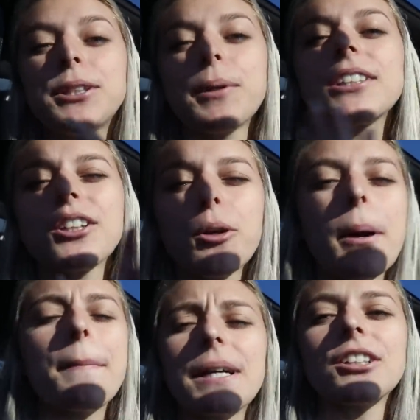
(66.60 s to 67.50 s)
Pittsburgh's a little
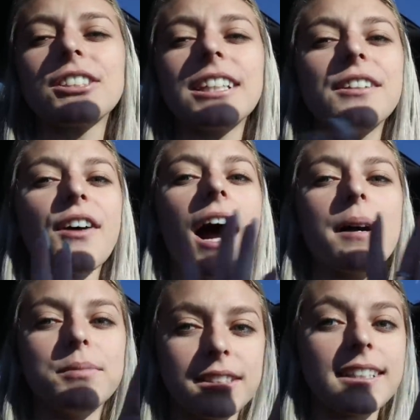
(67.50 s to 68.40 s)
bit bigger city
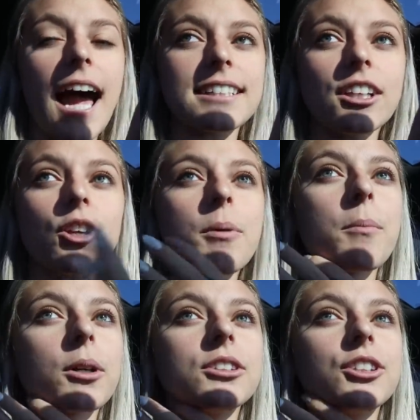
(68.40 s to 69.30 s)
vibes, has a little bit
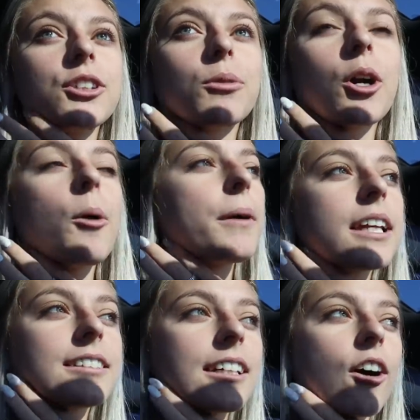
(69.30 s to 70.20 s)
more to do. We're hoping
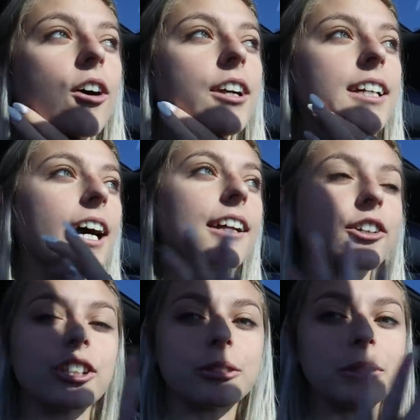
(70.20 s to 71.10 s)
it's like already kind of
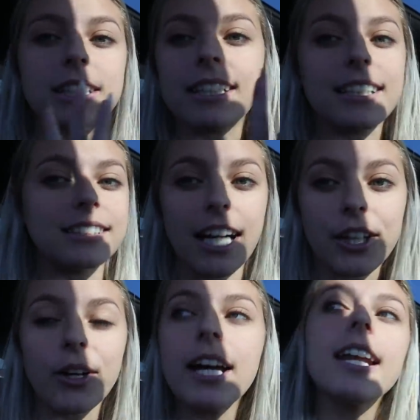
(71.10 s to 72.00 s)
Christmassy and
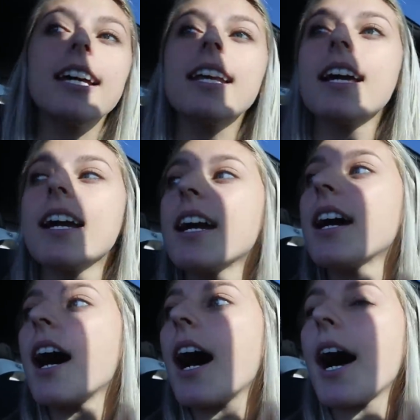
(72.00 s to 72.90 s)
decorated.
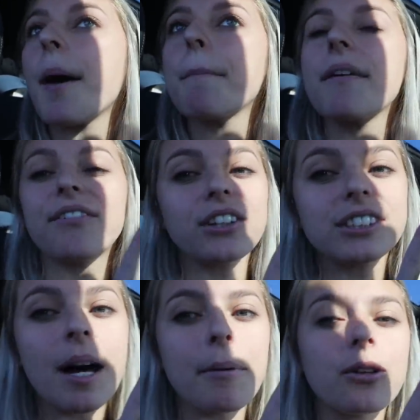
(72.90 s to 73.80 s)
But
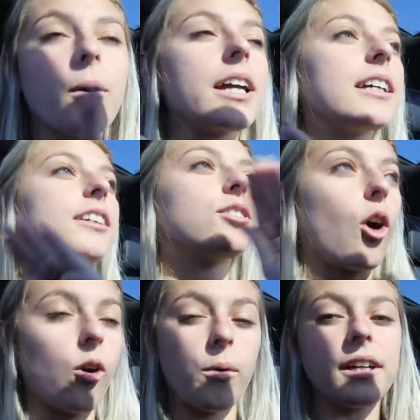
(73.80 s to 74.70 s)
first up on the way in is
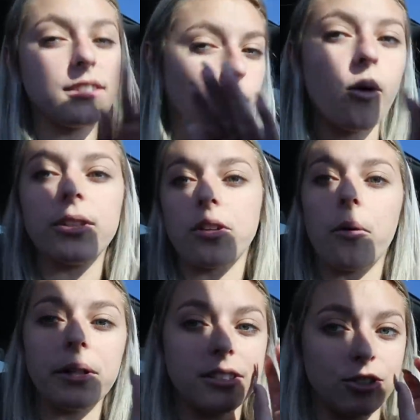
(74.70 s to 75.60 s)
always
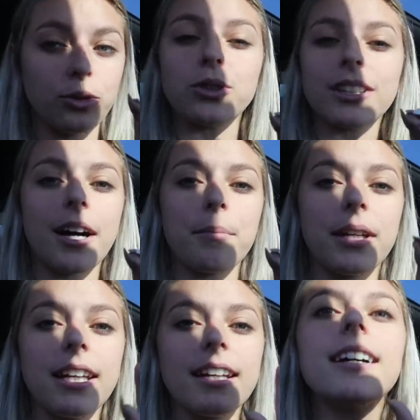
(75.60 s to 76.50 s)
Noodles &
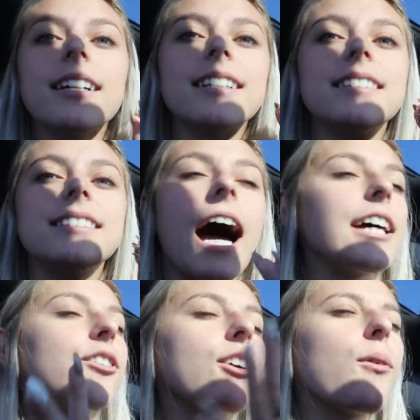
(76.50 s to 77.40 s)
Company.
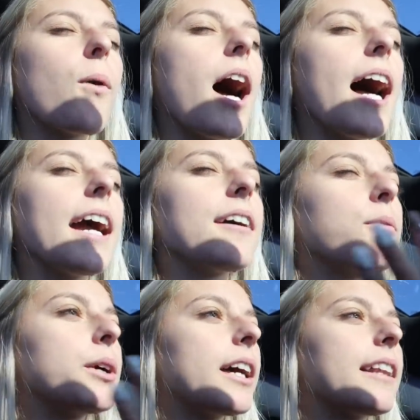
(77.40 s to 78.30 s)
I don't know why,
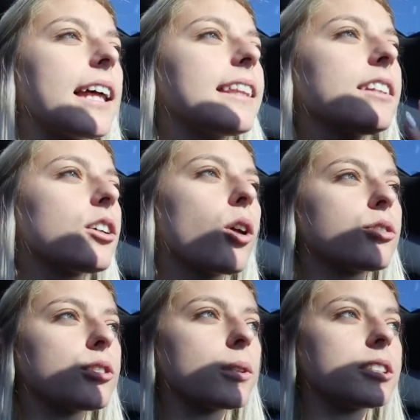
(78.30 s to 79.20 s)
I think the
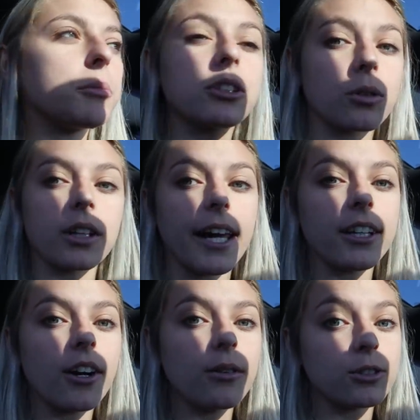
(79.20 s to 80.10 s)
closest one to me is
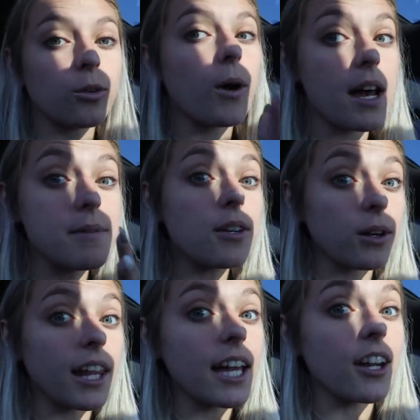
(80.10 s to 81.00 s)
Orlando. So when I'm in
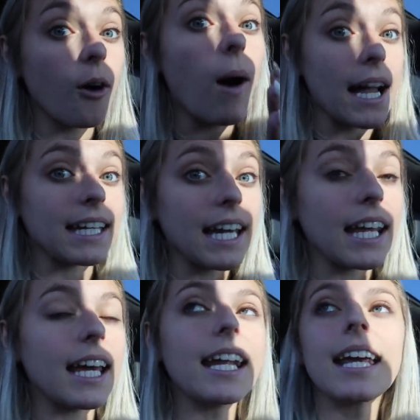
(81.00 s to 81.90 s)
Orlando, I get
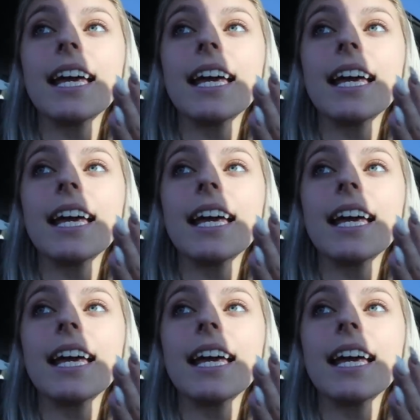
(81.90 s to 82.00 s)
it.